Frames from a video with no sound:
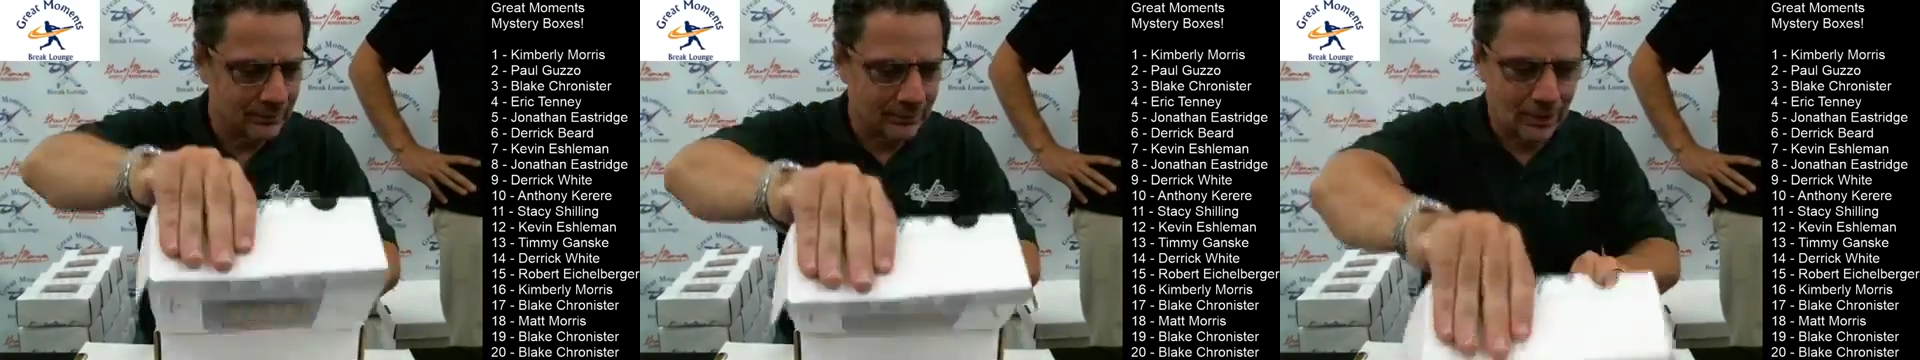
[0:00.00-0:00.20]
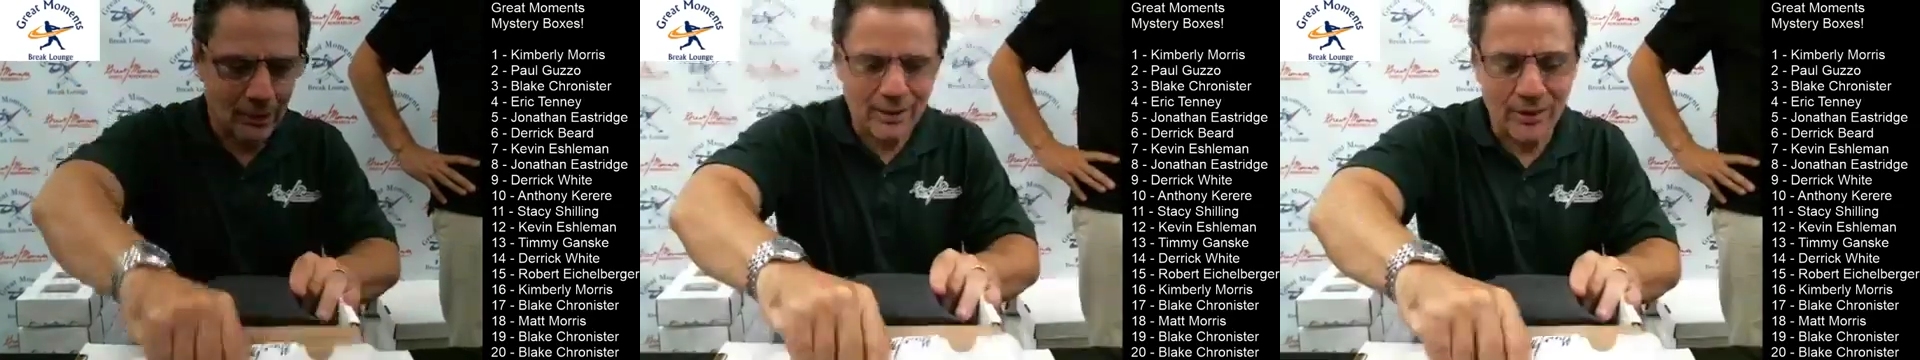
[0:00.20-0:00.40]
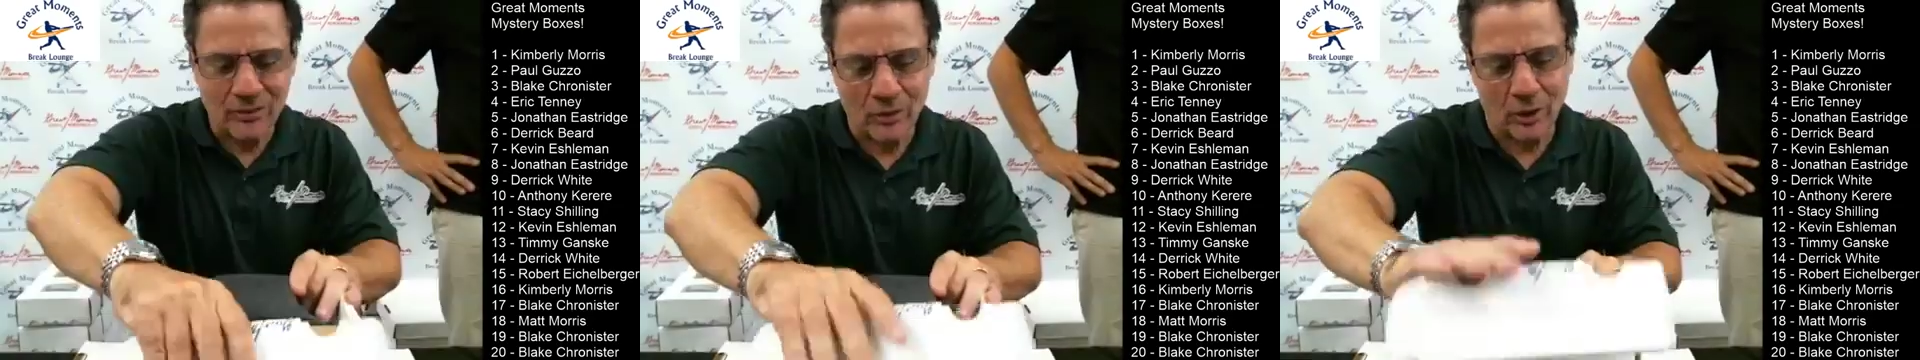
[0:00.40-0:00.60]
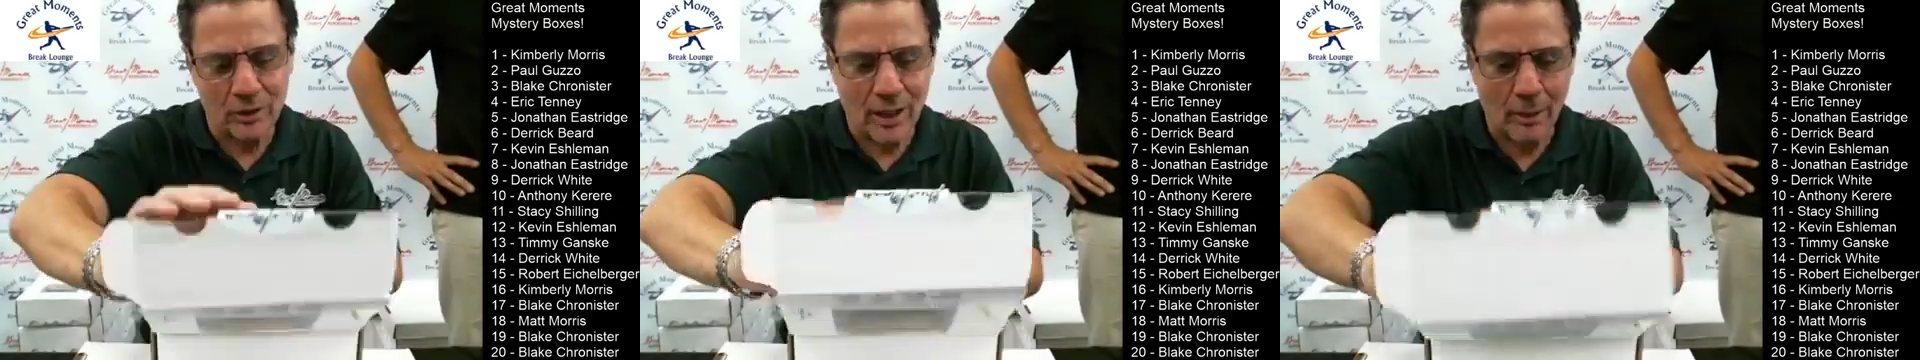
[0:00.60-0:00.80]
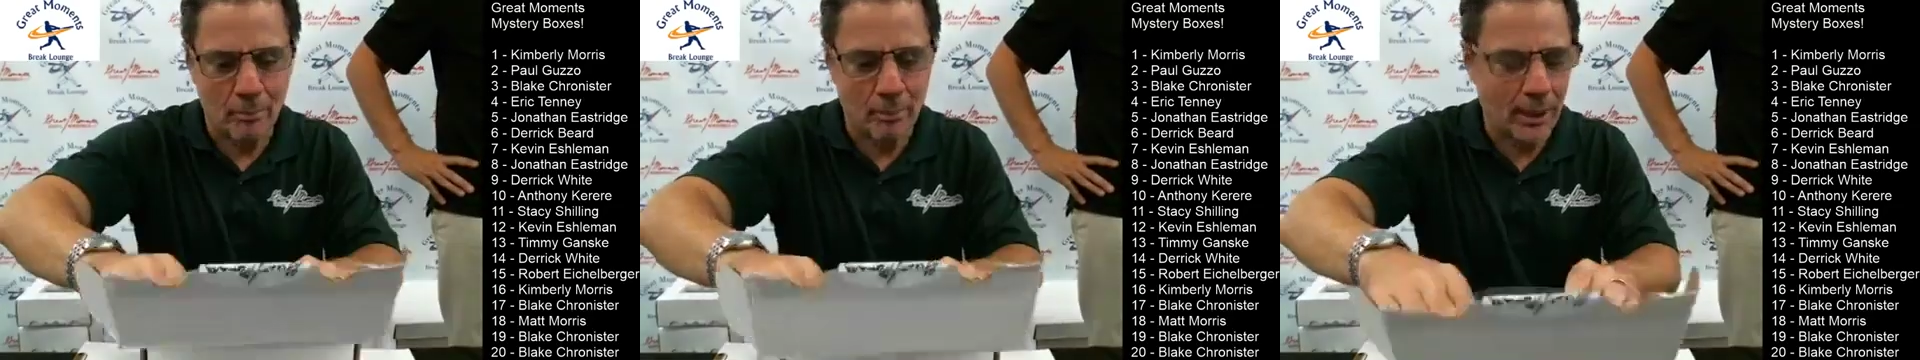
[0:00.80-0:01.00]
But these aren't
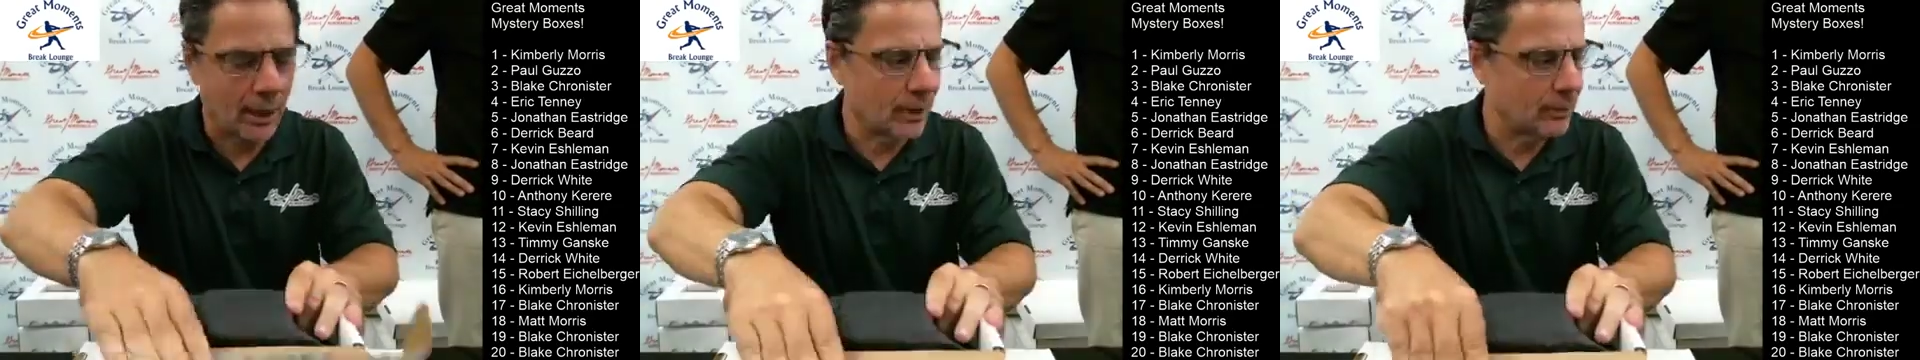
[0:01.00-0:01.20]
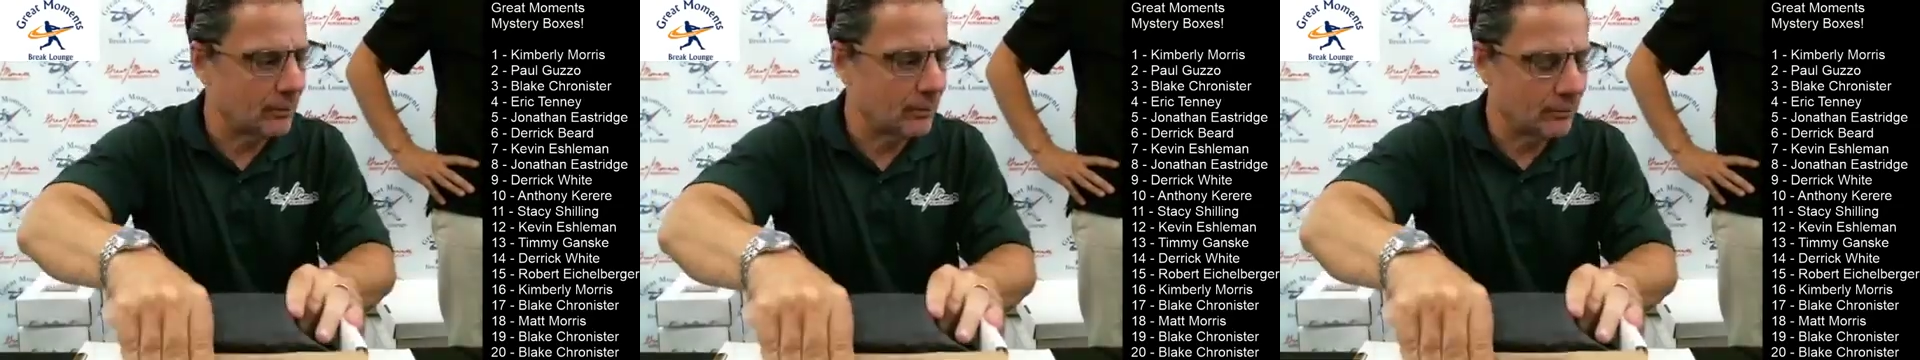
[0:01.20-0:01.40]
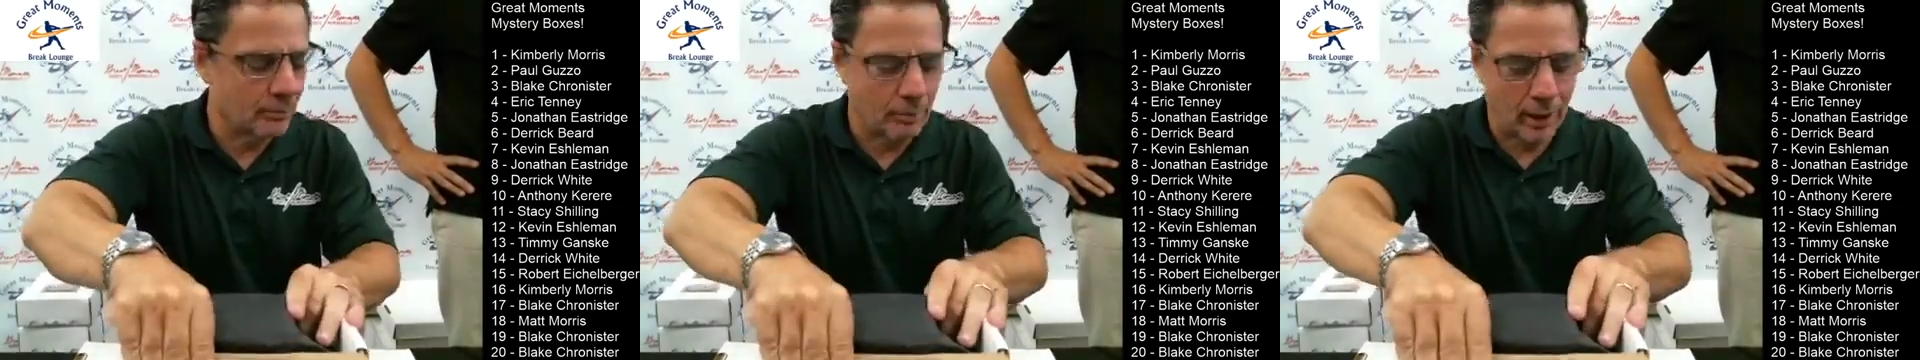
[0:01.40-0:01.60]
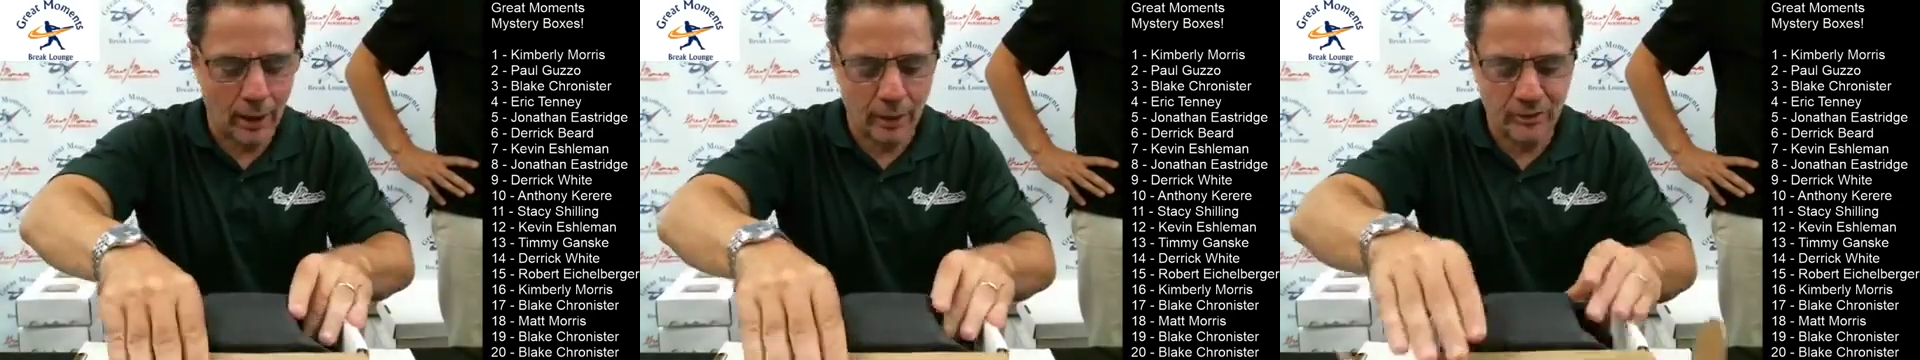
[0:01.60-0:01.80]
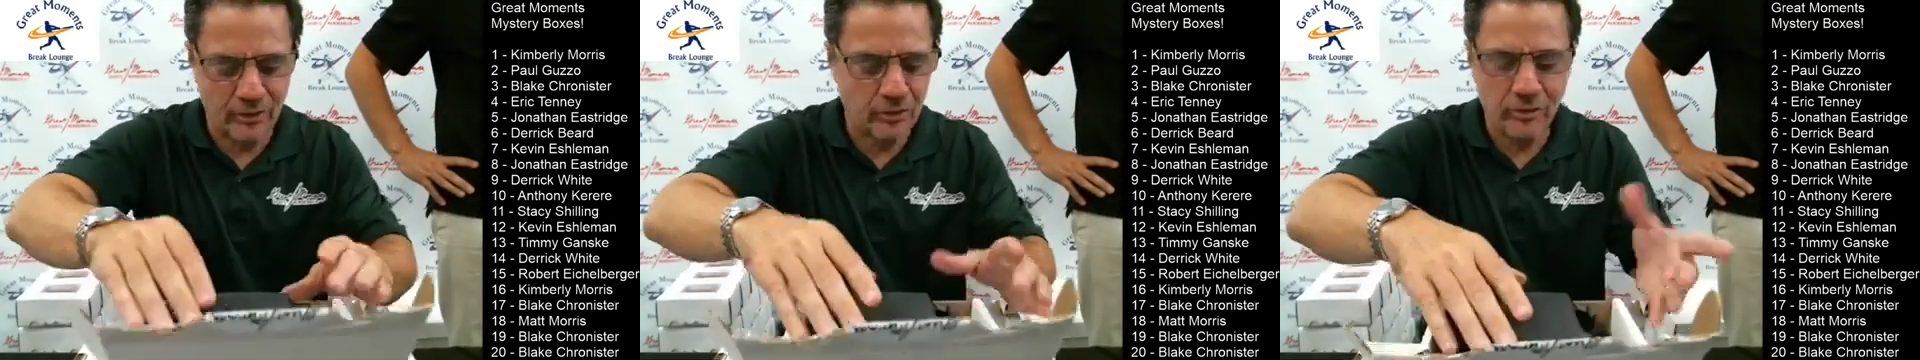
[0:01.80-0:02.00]
that bad in
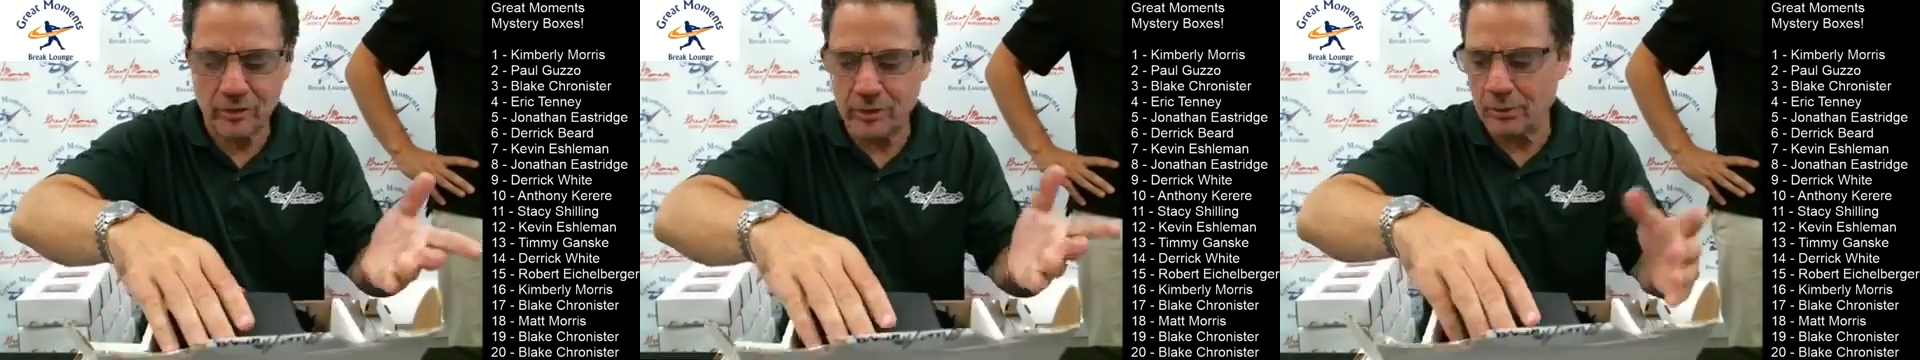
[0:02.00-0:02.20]
boxes.